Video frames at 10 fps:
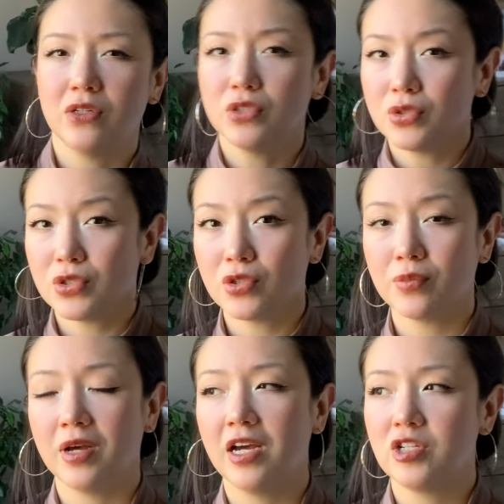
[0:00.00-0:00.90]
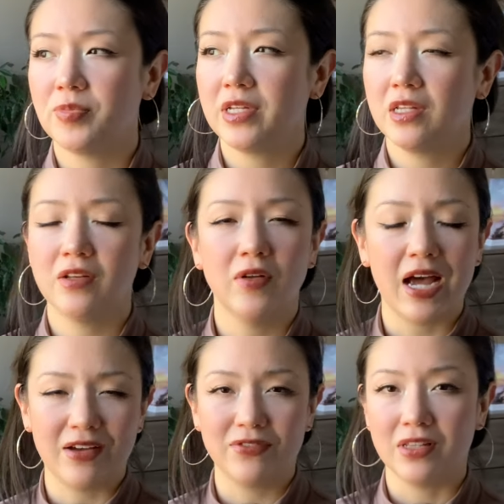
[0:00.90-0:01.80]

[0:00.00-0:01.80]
Don't do too much. Be a little, have